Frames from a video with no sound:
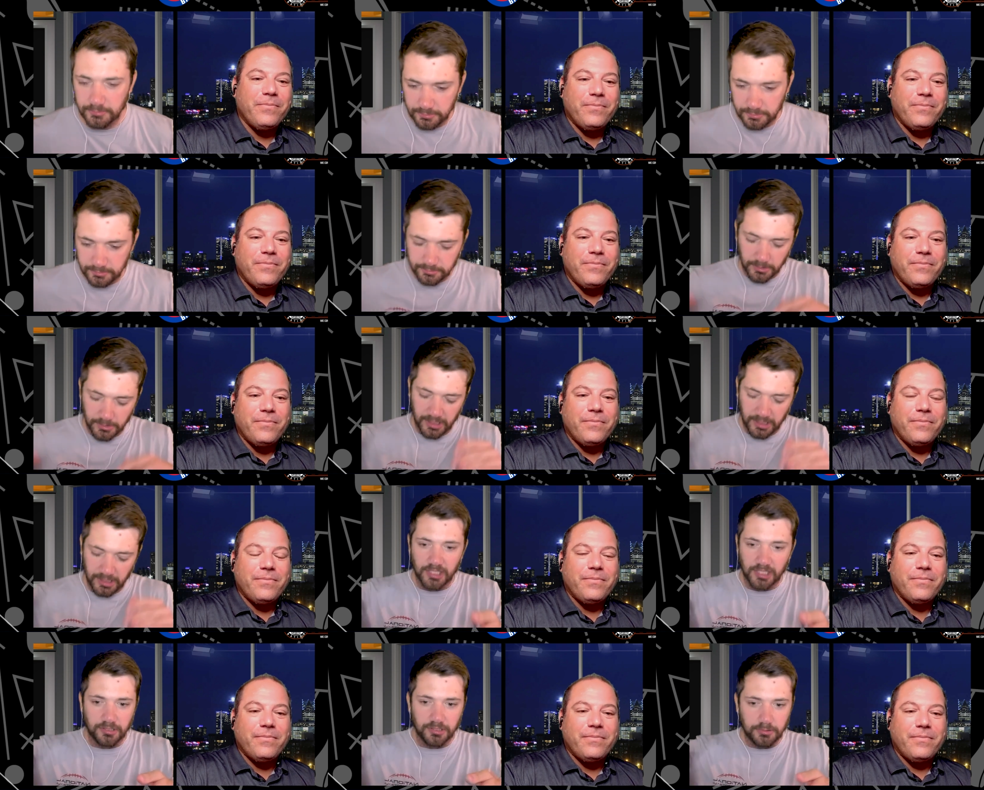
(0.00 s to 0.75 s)
Speaker 1: in,
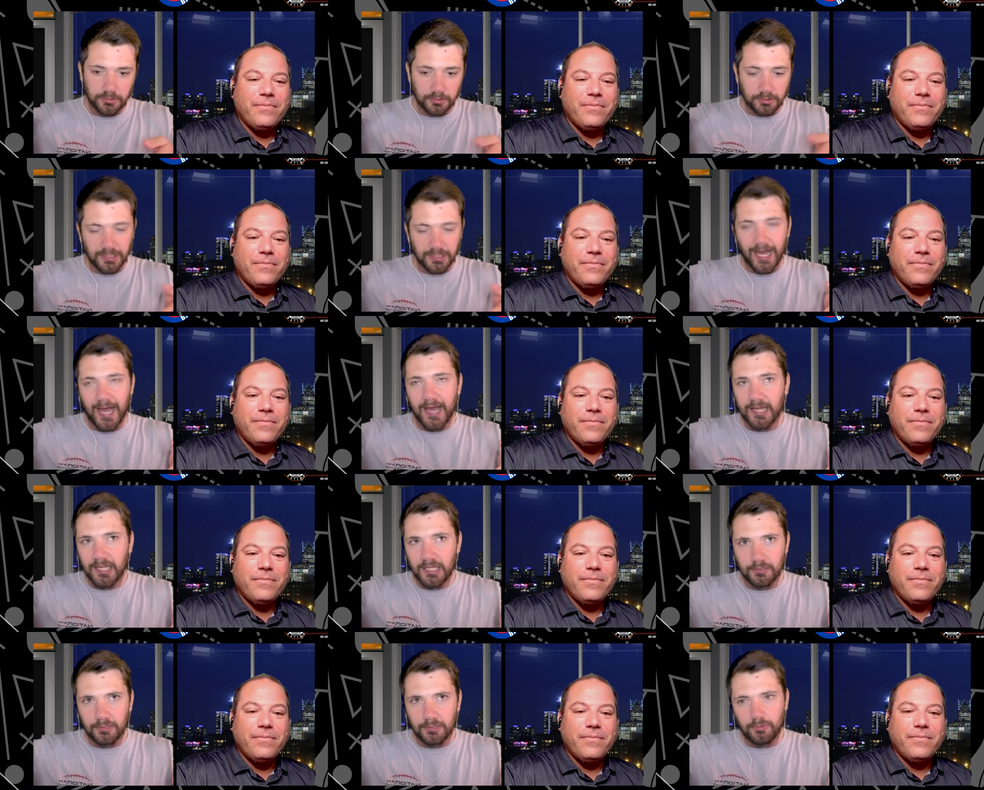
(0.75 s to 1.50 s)
eh, not eh,
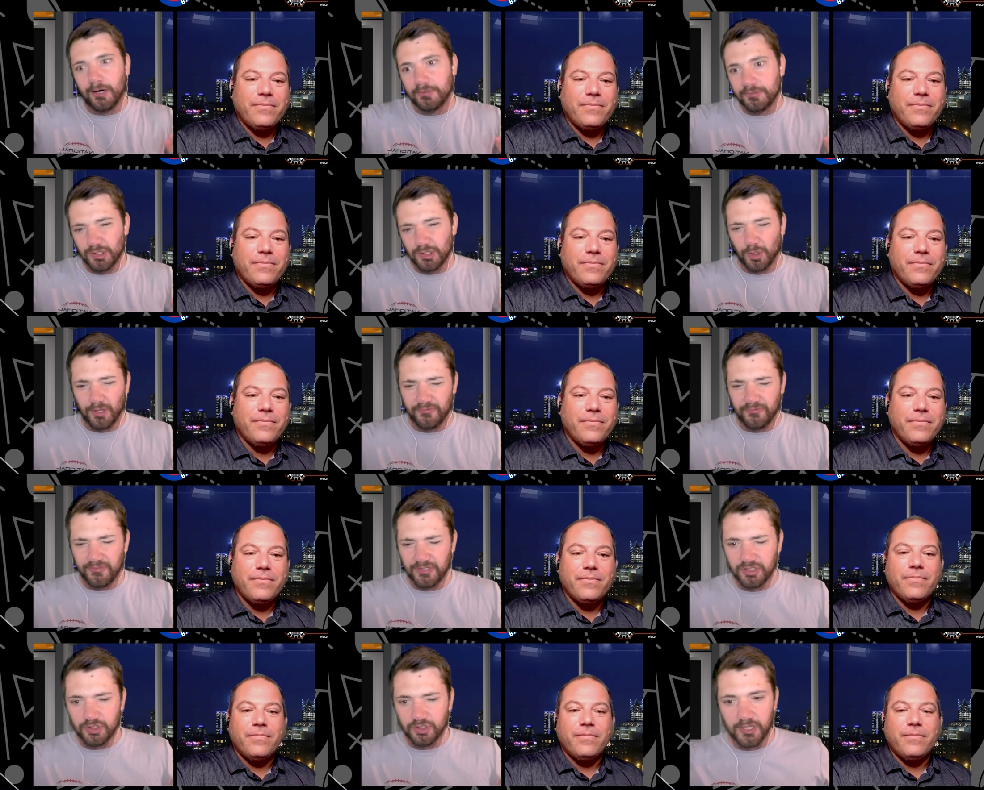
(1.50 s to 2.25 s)
well, sort of injury,
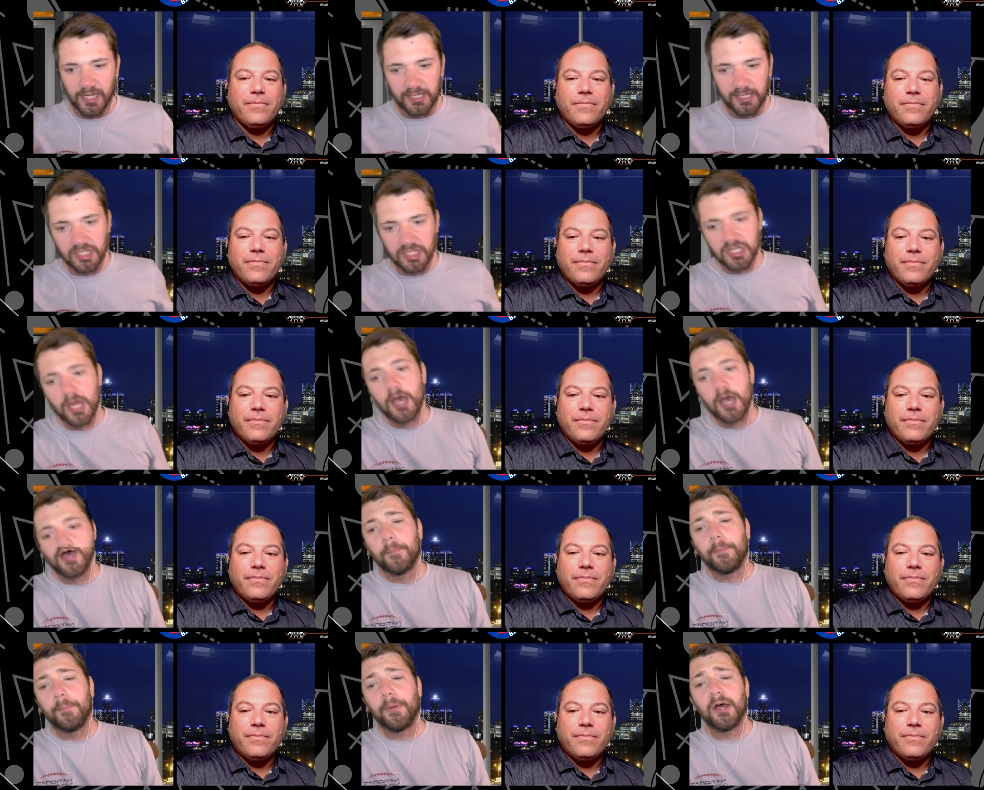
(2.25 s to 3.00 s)
I guess. But
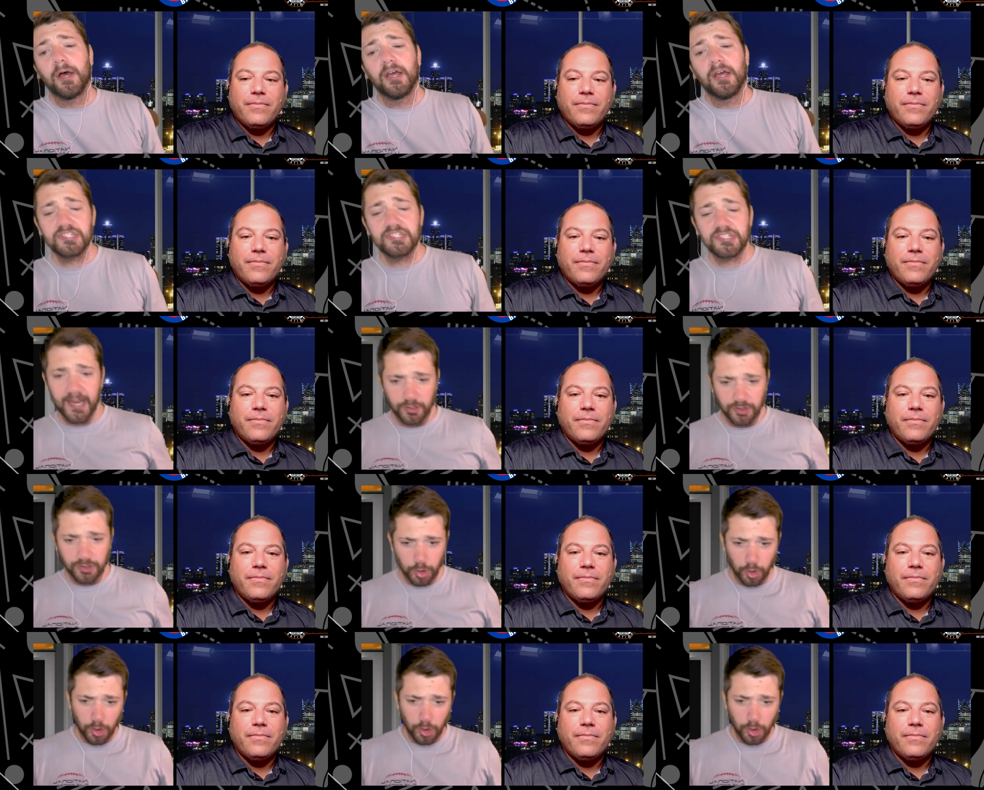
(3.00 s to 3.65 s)
he sat out too.